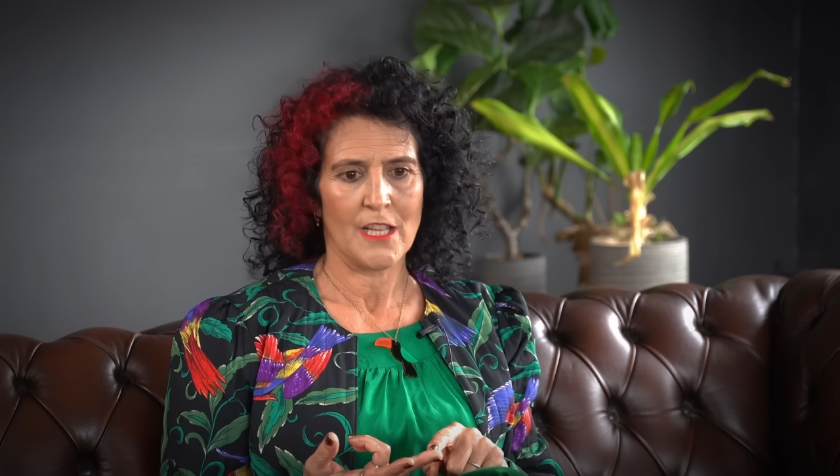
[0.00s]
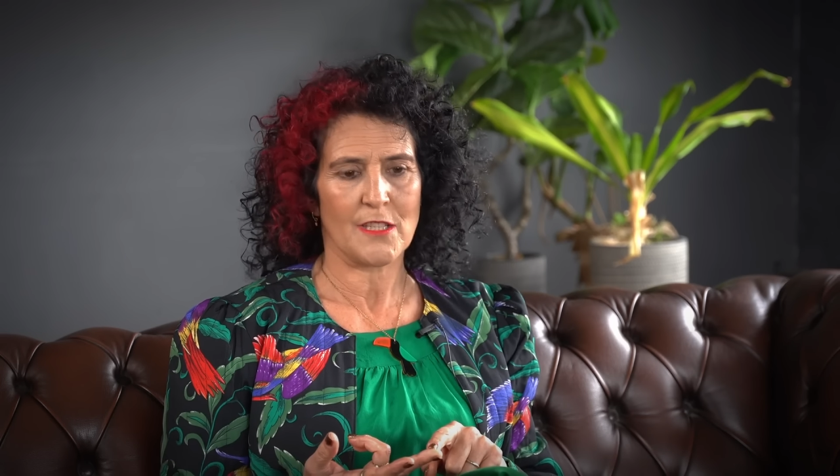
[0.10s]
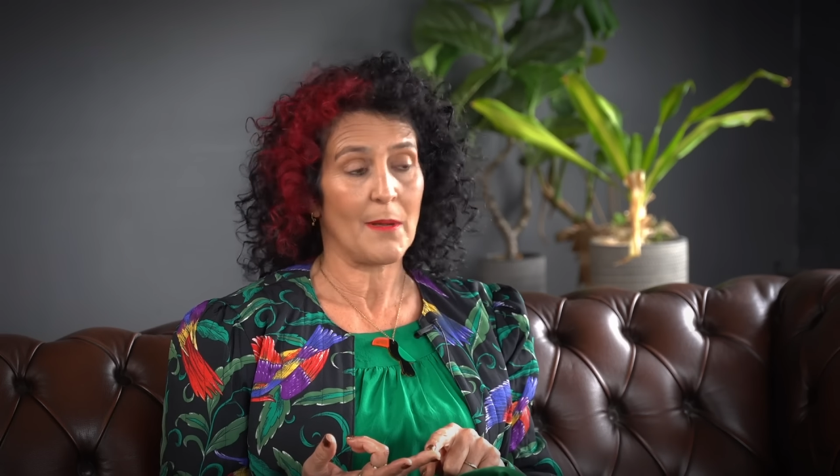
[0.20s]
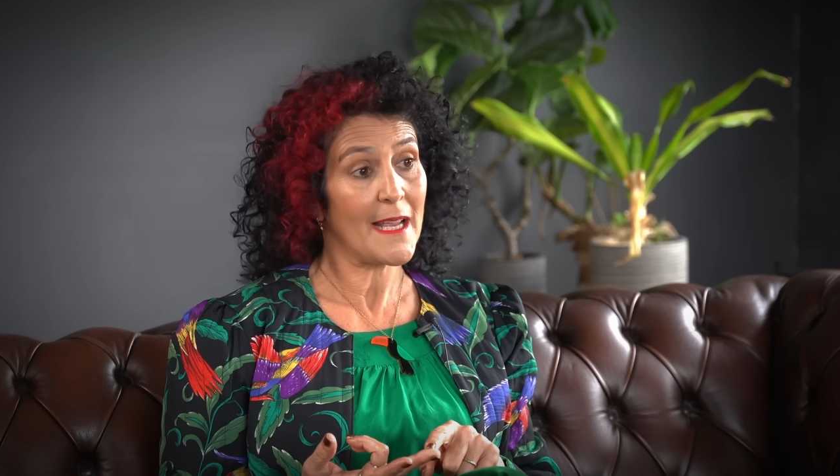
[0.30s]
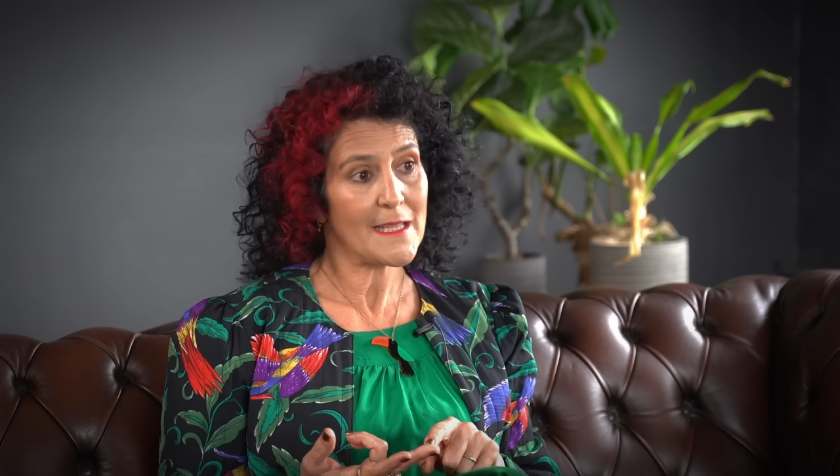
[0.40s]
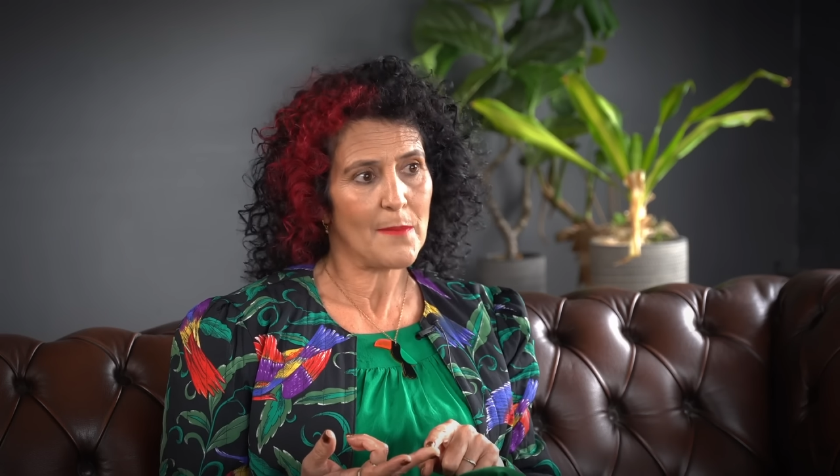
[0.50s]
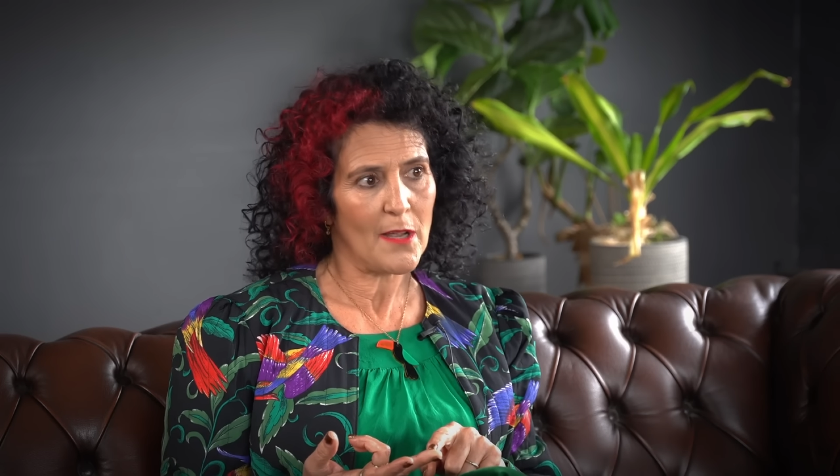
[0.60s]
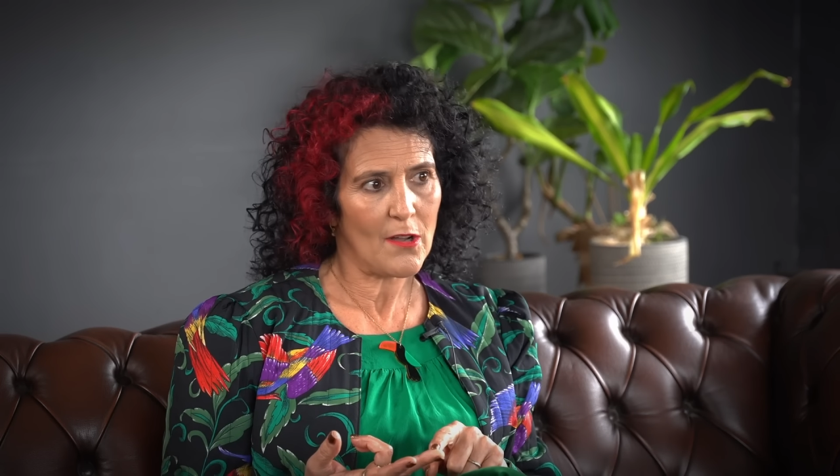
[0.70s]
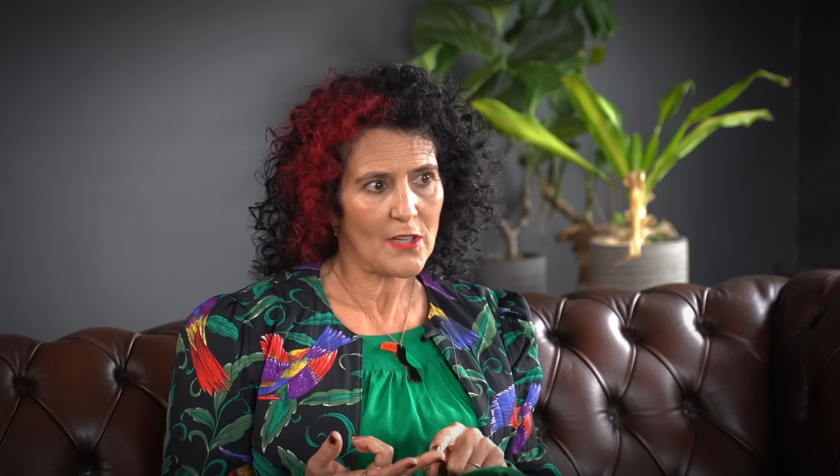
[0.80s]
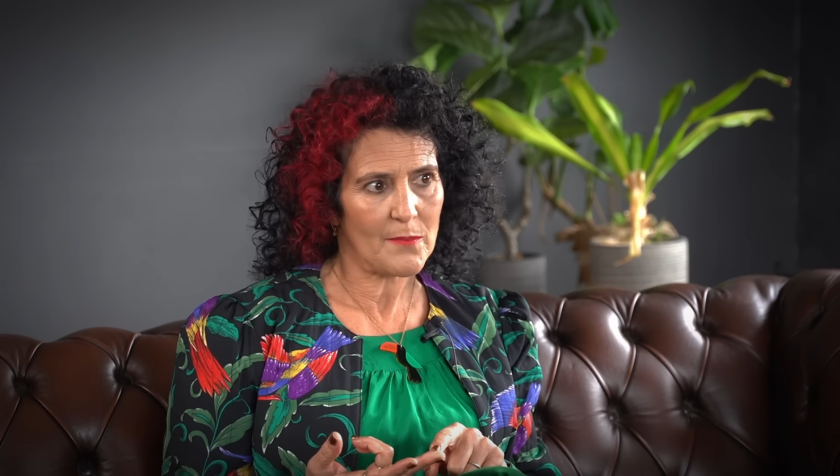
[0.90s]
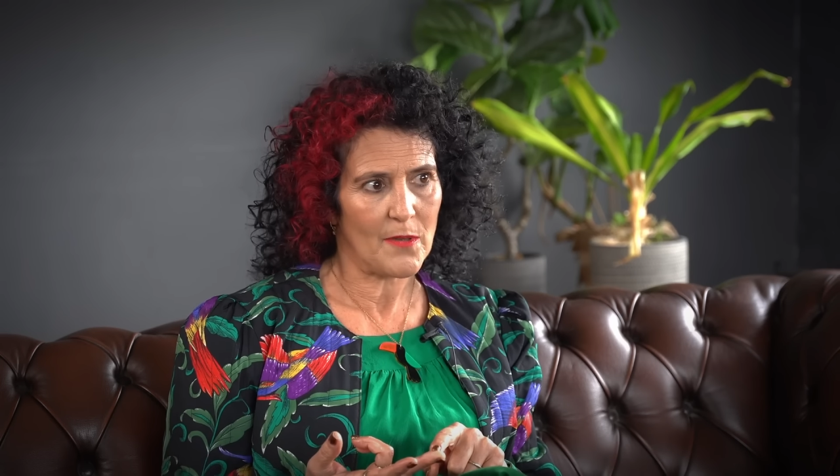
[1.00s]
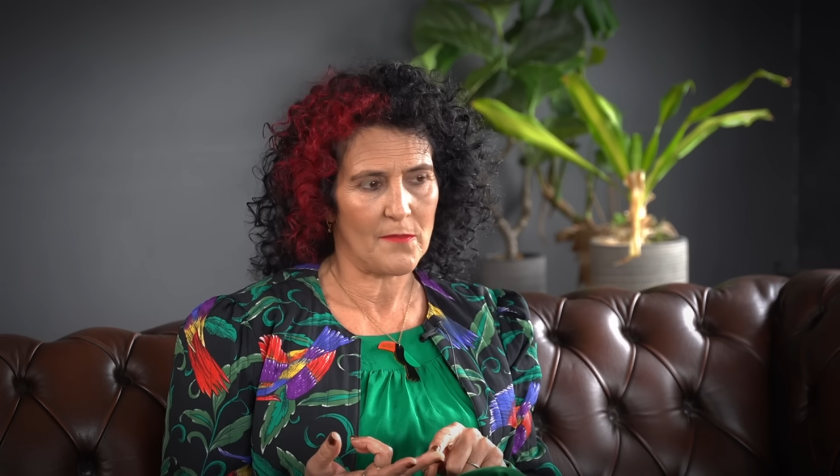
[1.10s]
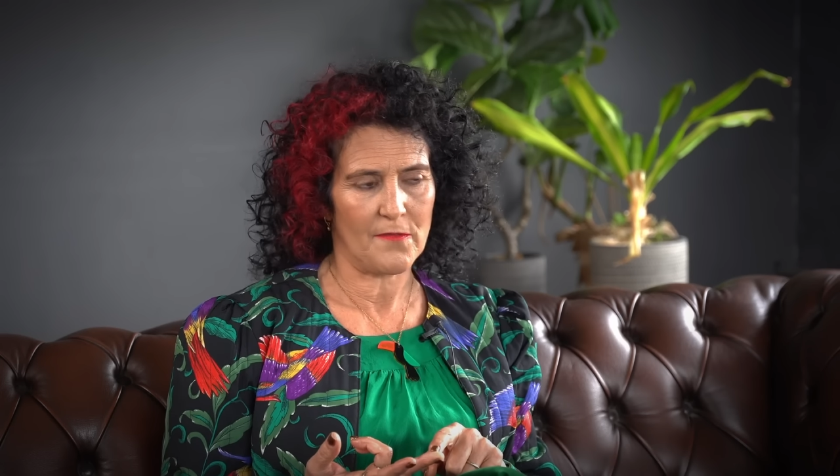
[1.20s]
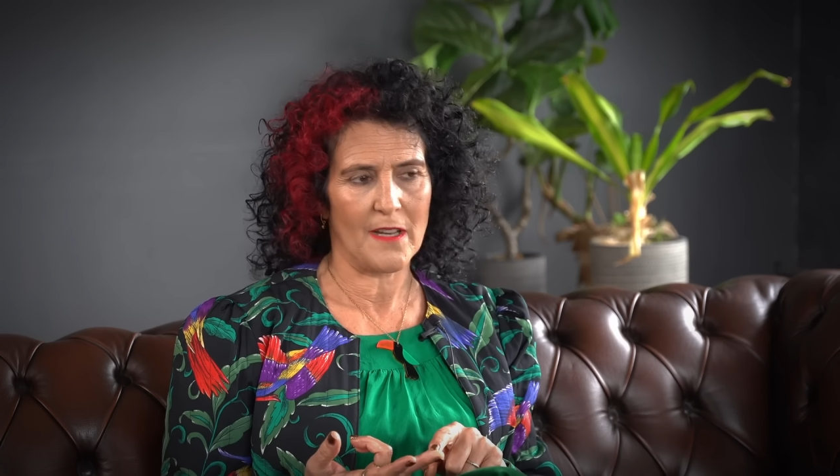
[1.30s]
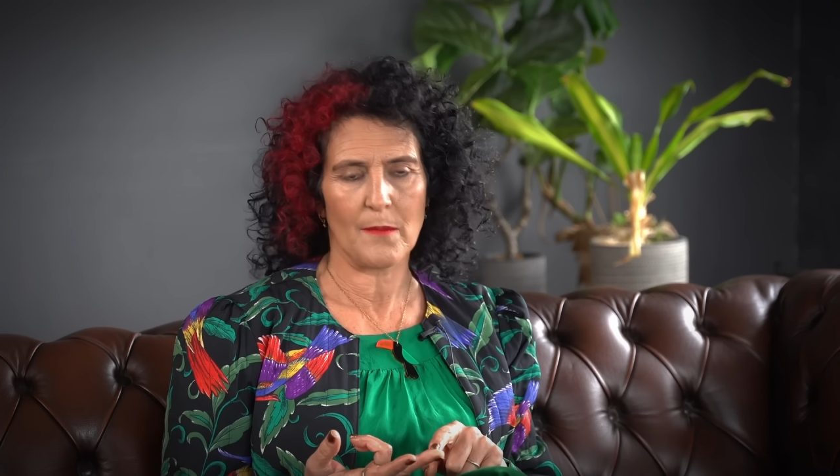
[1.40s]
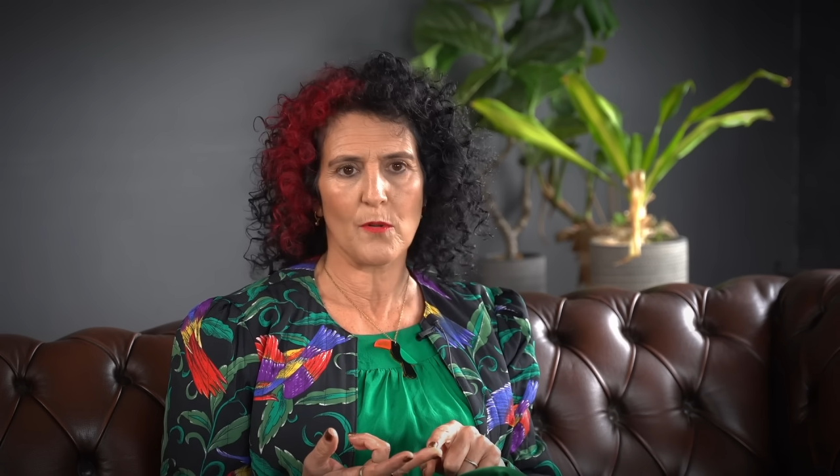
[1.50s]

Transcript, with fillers: So, I guess my argument, Phillip,